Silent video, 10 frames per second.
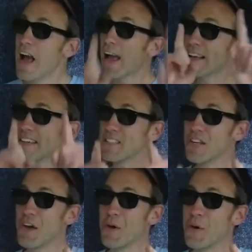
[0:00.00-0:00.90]
Can
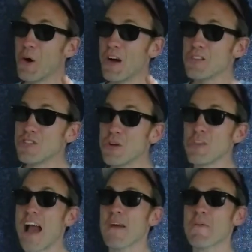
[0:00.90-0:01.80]
you do
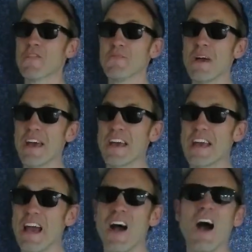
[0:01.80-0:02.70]
that with
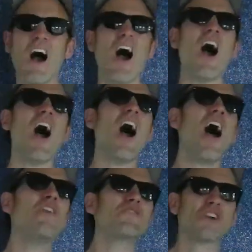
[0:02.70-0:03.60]
me?
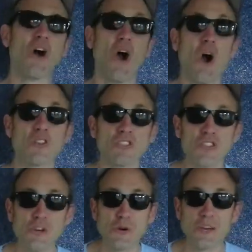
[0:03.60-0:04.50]
Of course
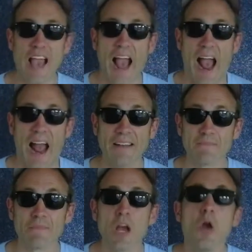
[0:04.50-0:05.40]
you
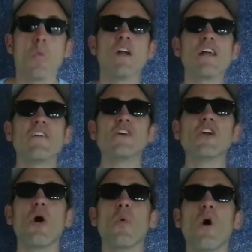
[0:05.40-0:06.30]
can. Wherever
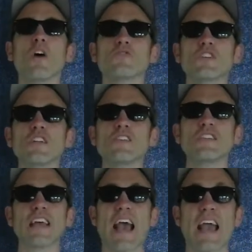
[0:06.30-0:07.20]
you're watching
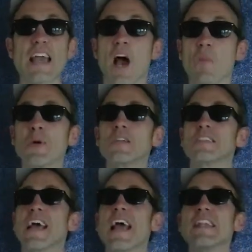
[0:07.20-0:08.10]
today,
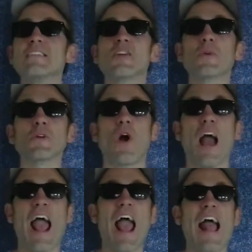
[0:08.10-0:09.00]
pretend to put your
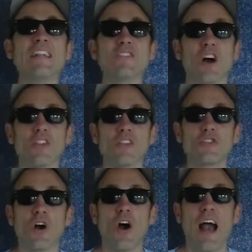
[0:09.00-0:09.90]
hand on the
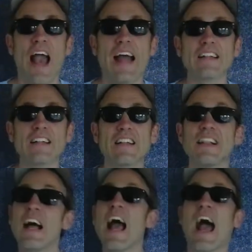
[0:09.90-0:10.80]
door
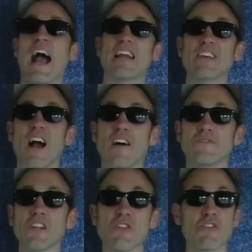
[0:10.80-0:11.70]
handle as
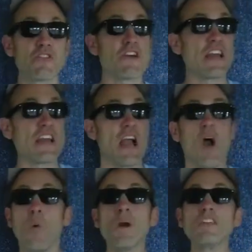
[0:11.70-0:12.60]
after 3,
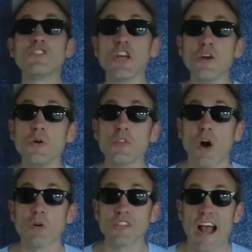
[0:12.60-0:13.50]
we do
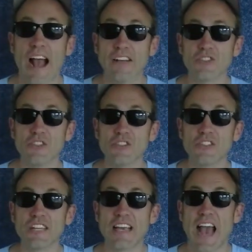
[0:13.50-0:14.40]
those actions
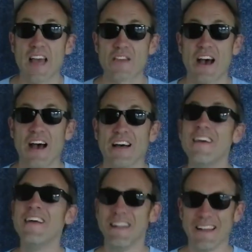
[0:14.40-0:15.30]
together.
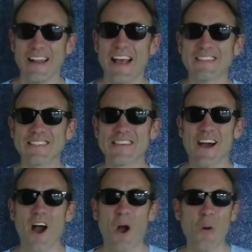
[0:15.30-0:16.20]
Let's
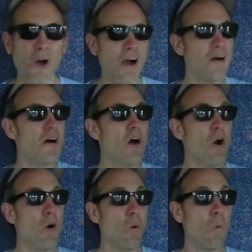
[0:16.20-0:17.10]
go.
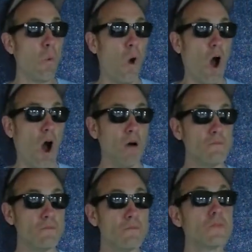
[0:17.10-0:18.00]

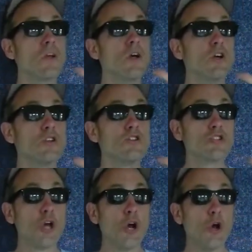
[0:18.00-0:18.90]
1,
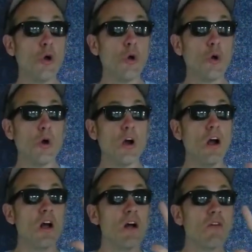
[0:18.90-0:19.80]

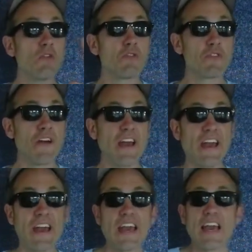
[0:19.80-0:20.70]
2,
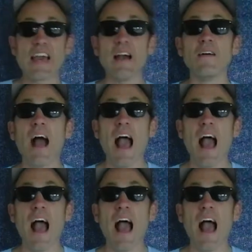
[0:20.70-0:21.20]
3.